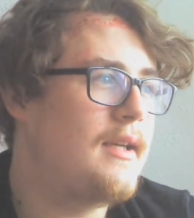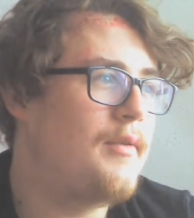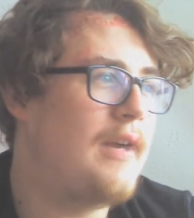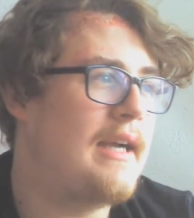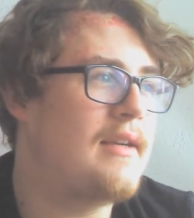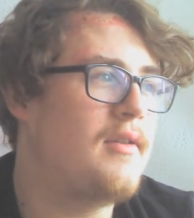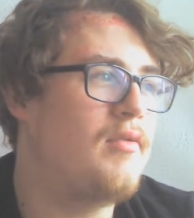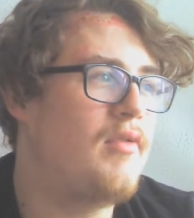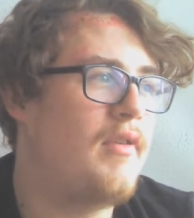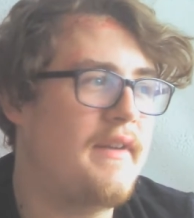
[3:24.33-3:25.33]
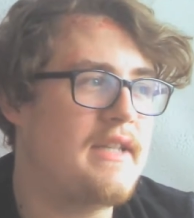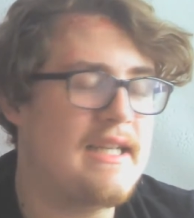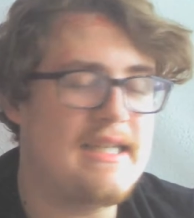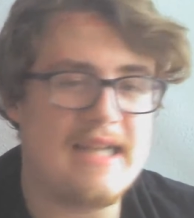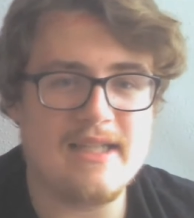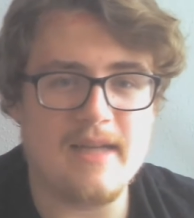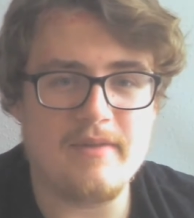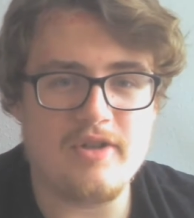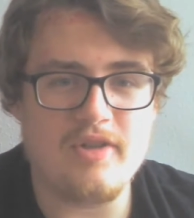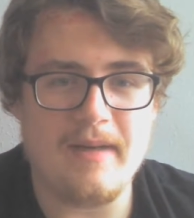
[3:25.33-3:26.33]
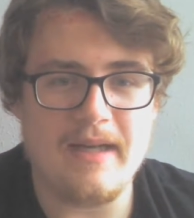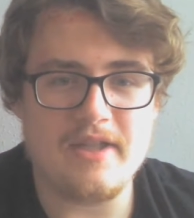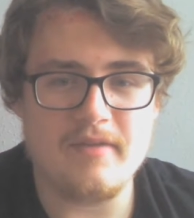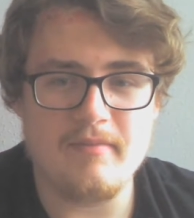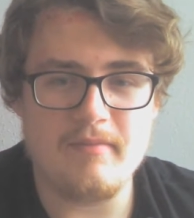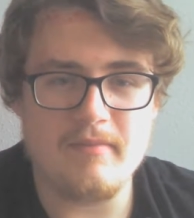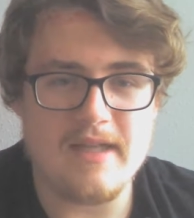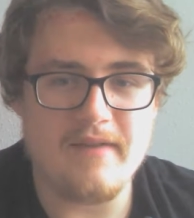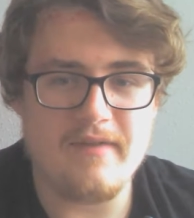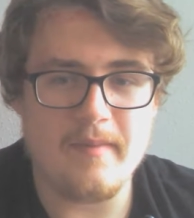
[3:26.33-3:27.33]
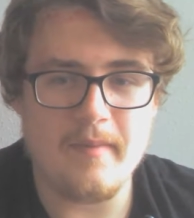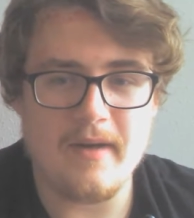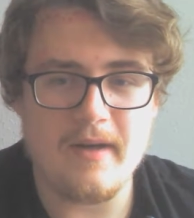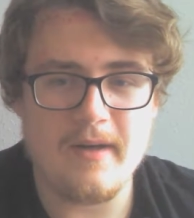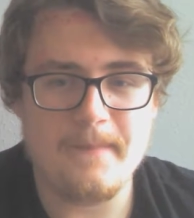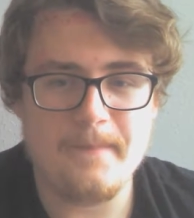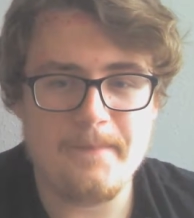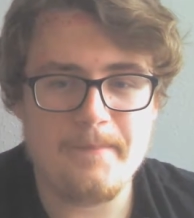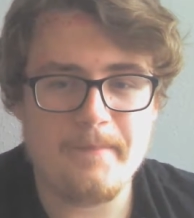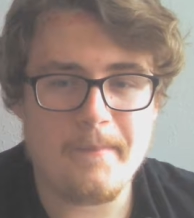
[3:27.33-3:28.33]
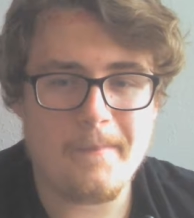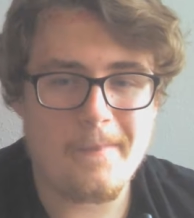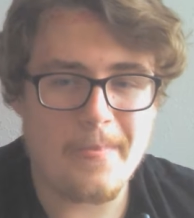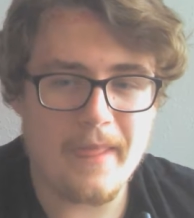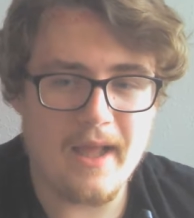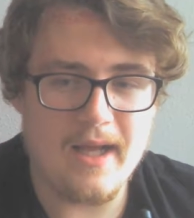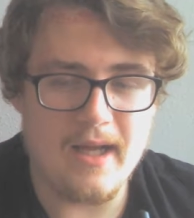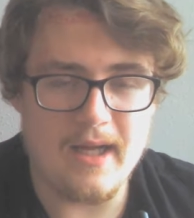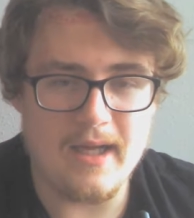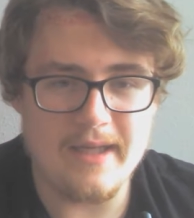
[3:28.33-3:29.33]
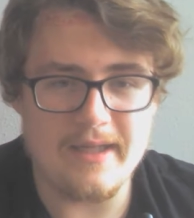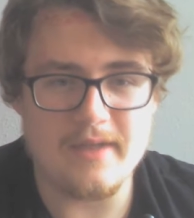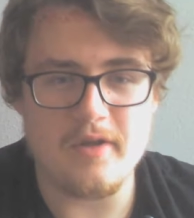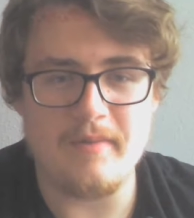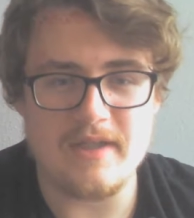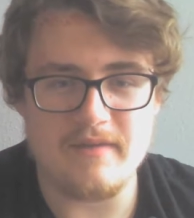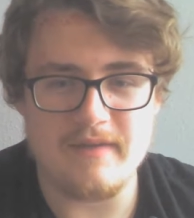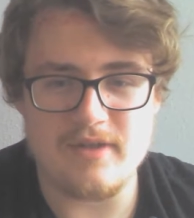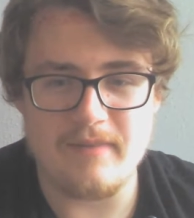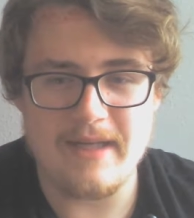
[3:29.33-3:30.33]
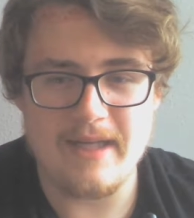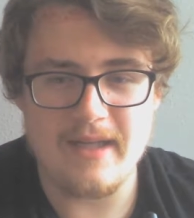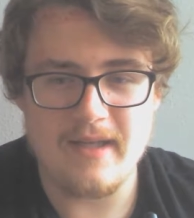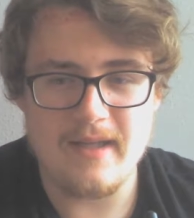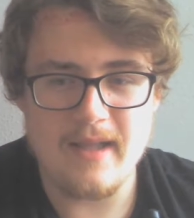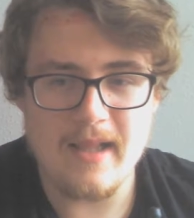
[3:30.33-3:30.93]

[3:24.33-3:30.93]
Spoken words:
Where Angle eventually stands up to Triple H and Stephanie McMahon, leading to a match at WrestleMania.